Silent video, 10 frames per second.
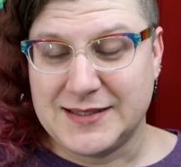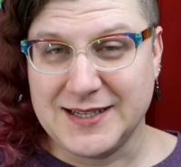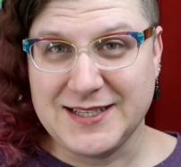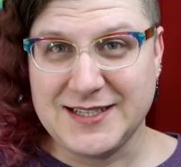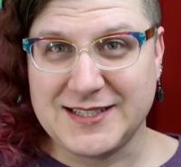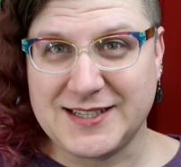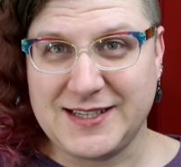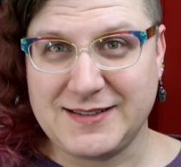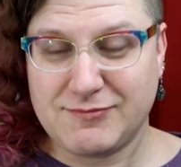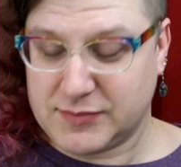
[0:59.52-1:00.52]
Disney's
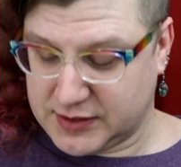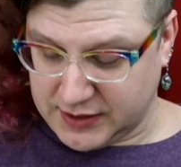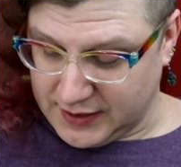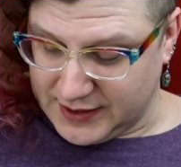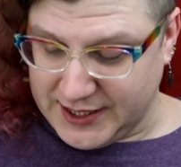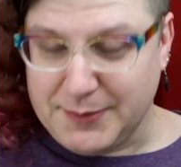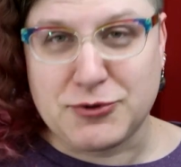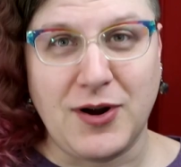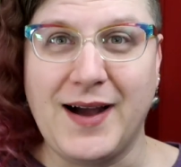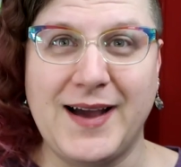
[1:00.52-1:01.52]
gonna keep
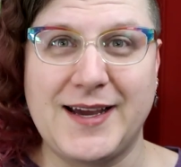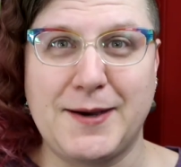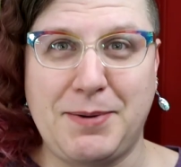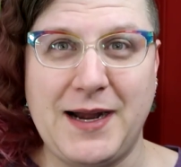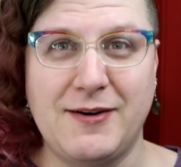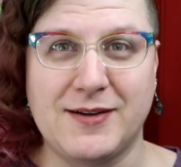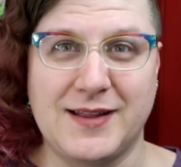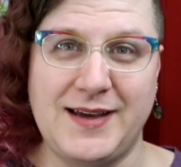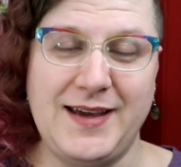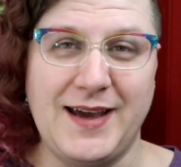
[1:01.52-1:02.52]
trying,
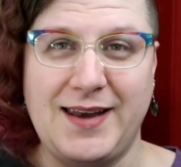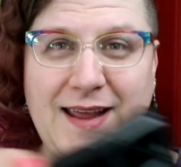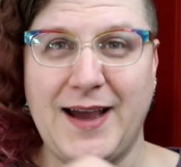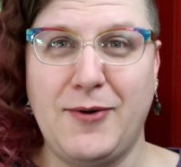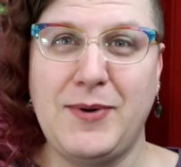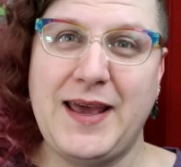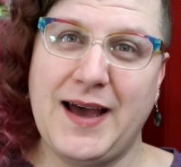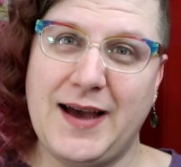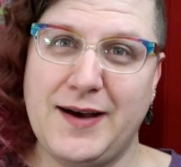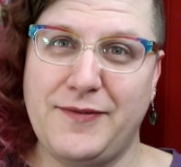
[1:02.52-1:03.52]
apparently, and now we
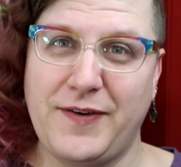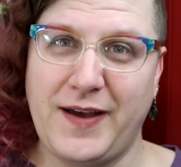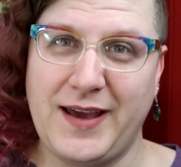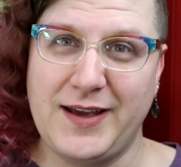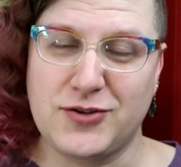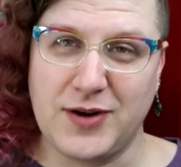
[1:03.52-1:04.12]
have a